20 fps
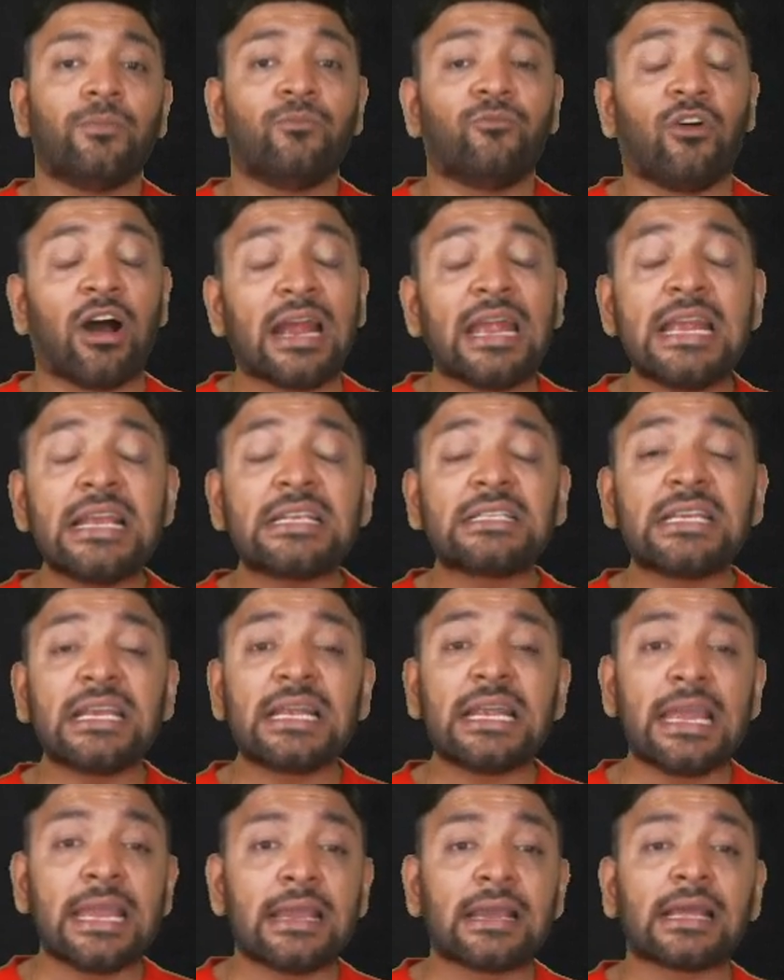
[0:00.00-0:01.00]
Why is
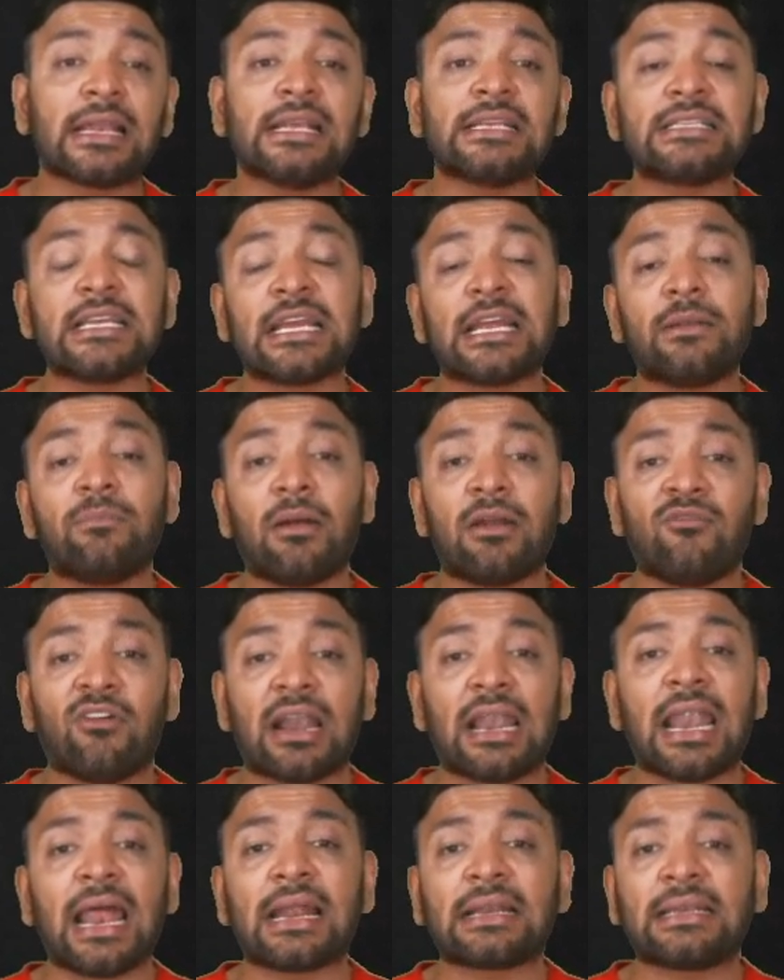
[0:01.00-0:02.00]
he increasing it by
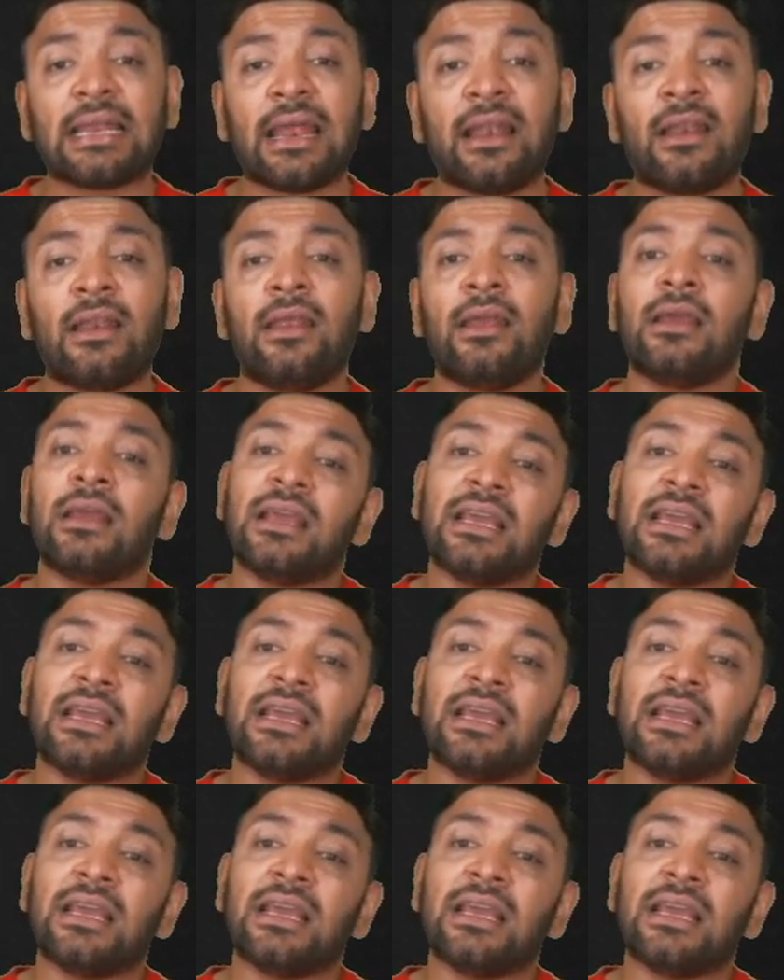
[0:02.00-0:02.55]
1,10,000?